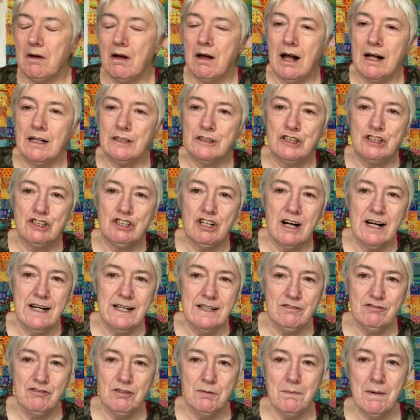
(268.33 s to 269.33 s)
I'll try
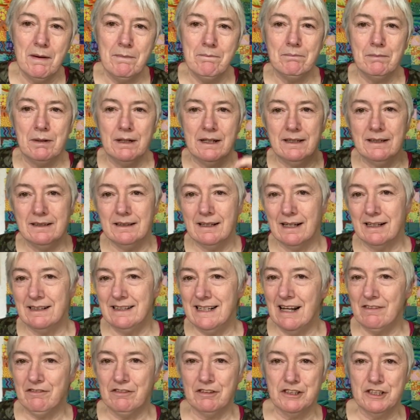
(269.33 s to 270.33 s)
and remember, I
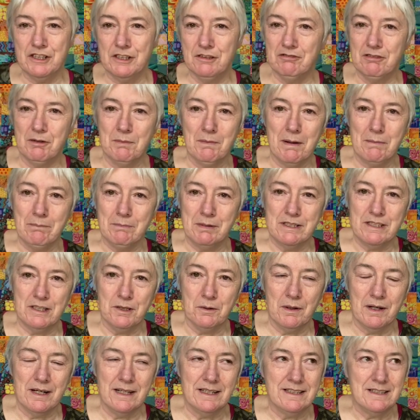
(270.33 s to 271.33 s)
never do remember,
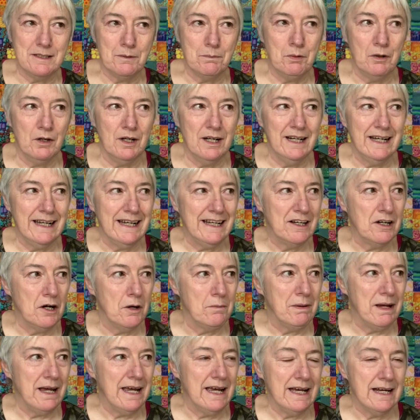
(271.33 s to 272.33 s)
do I, to put a link
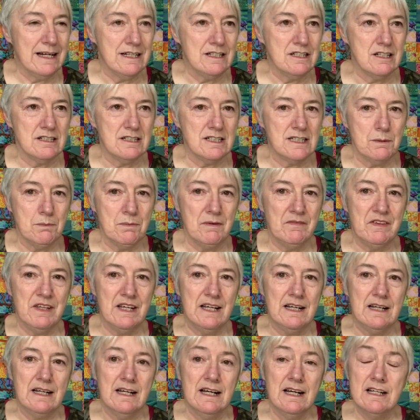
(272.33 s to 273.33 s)
up here to some of
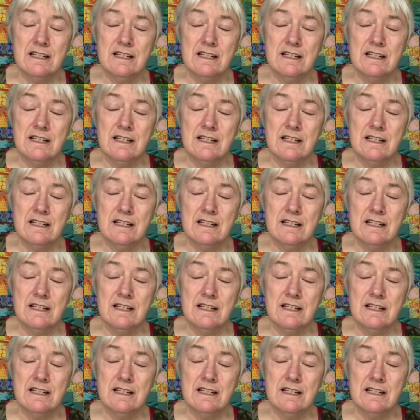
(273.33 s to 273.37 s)
the,